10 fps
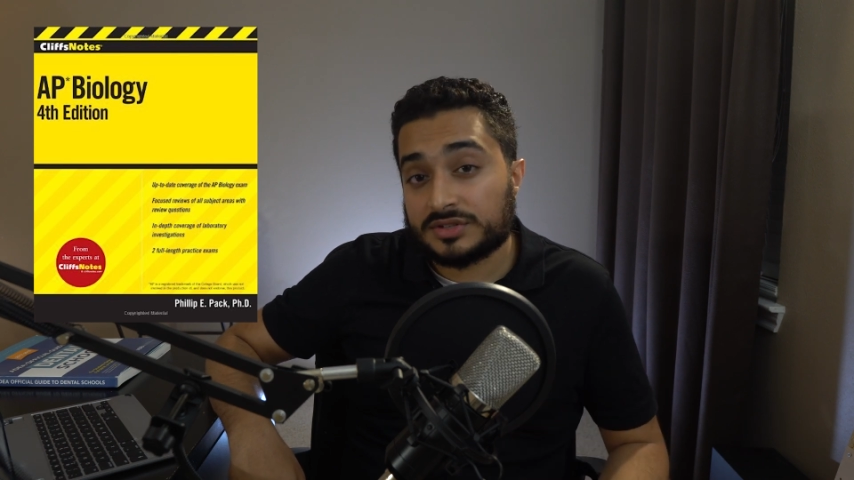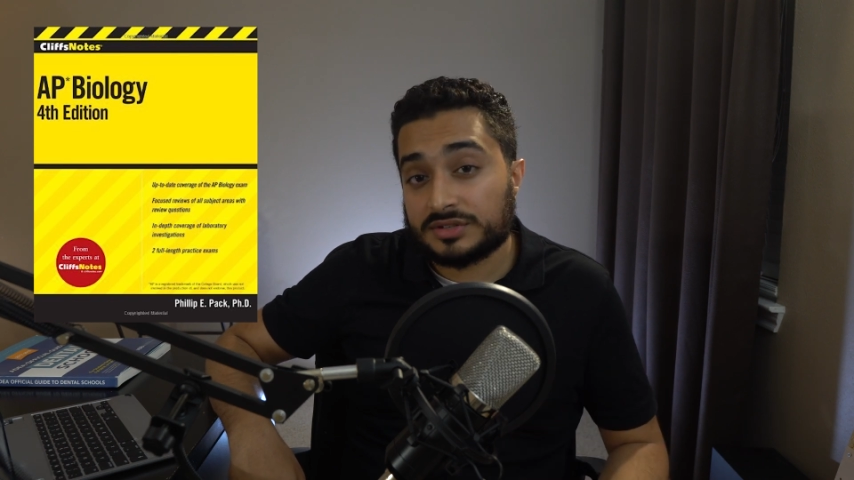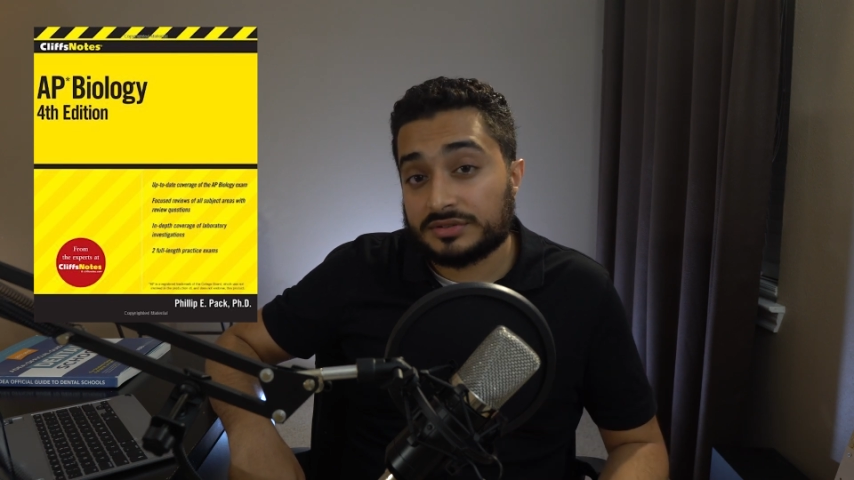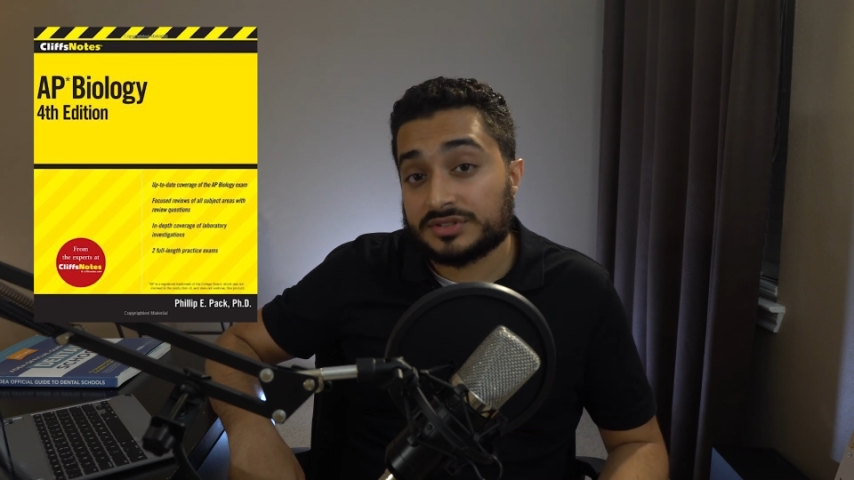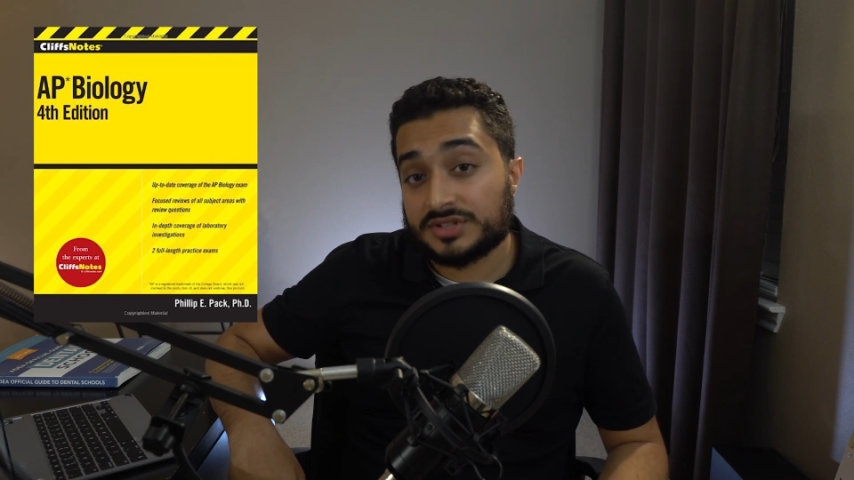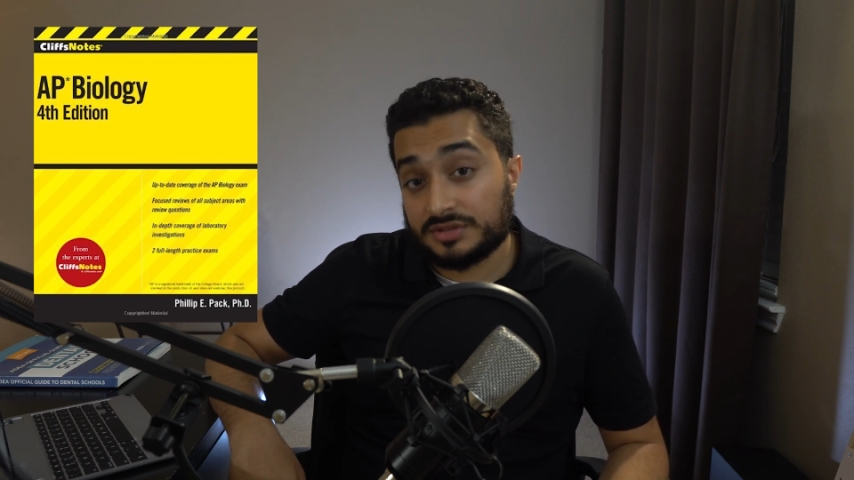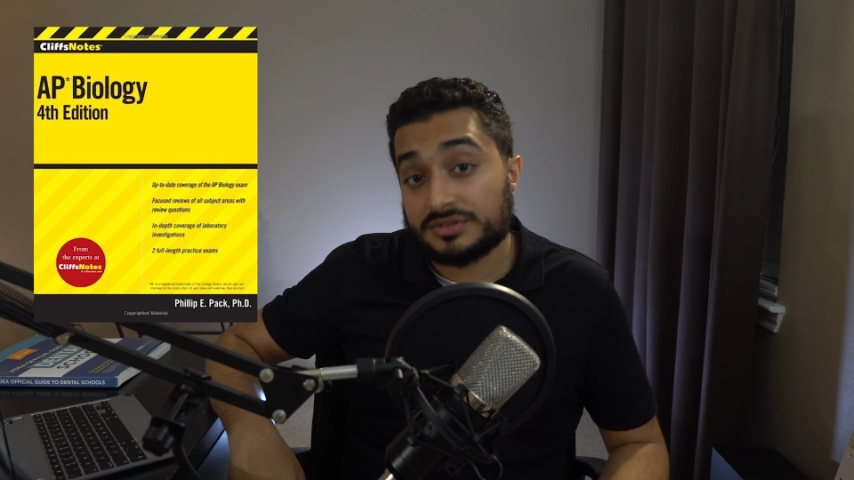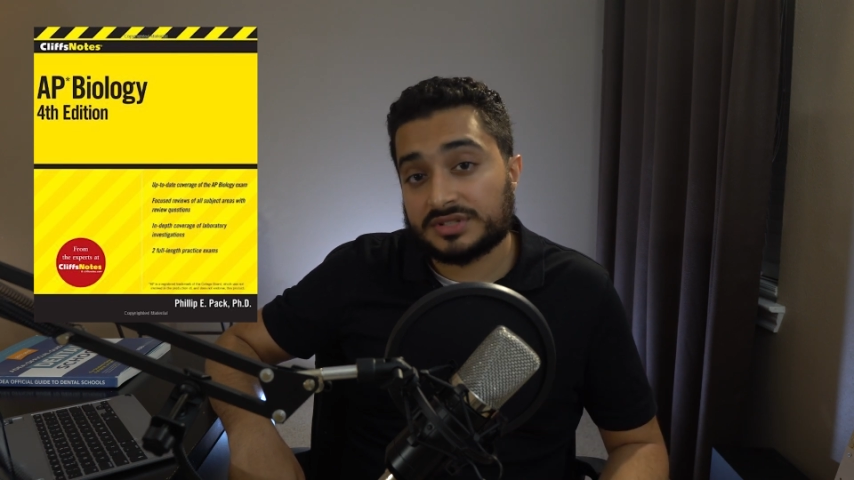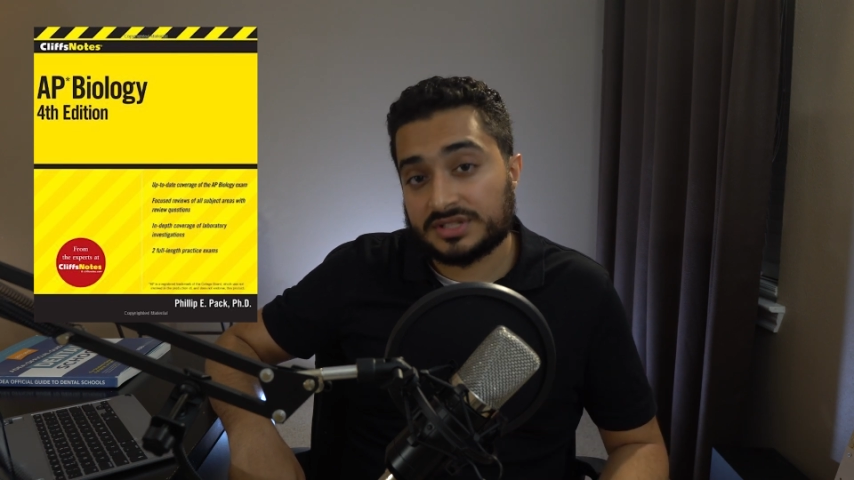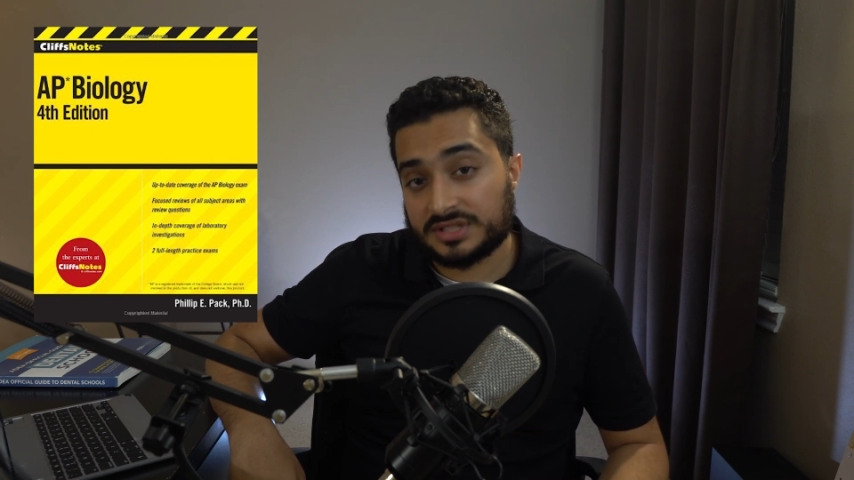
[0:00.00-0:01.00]
students
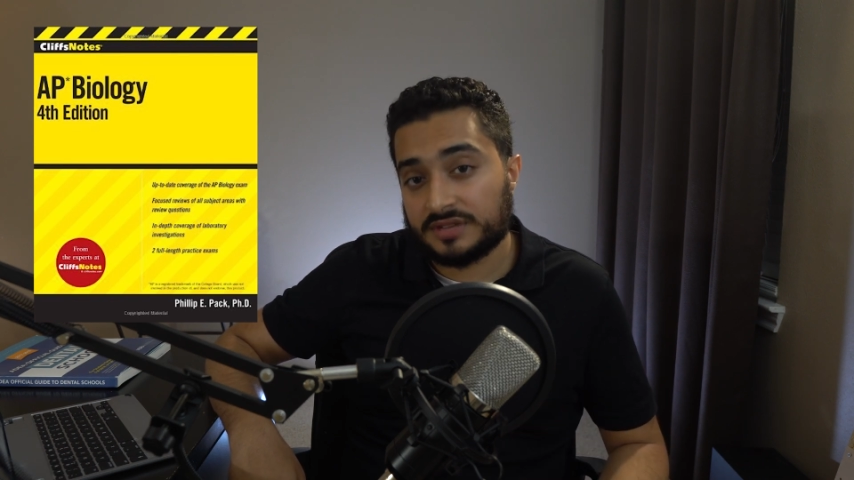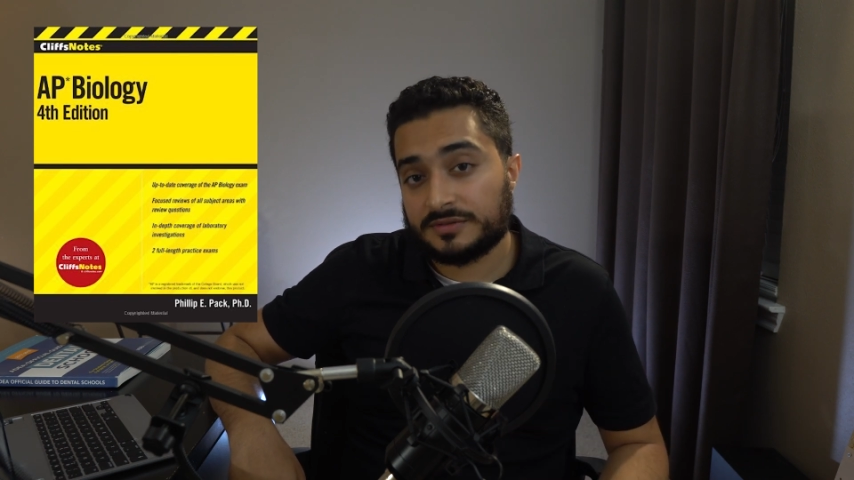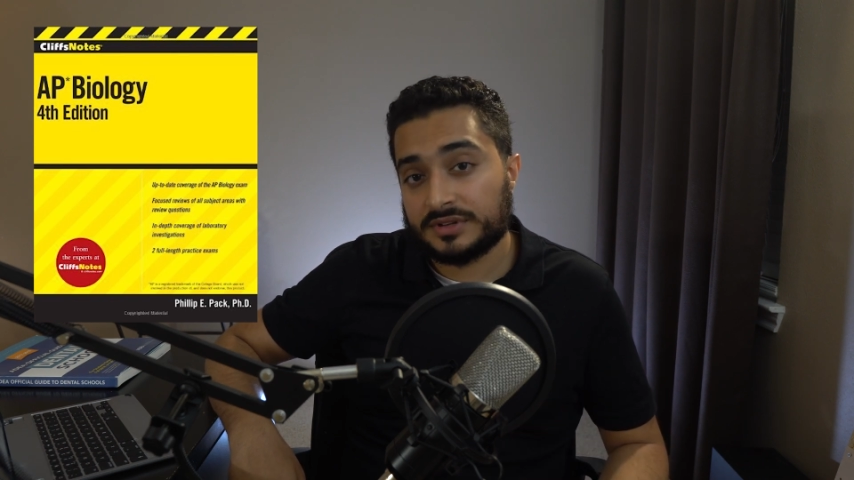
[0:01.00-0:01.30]
use to study for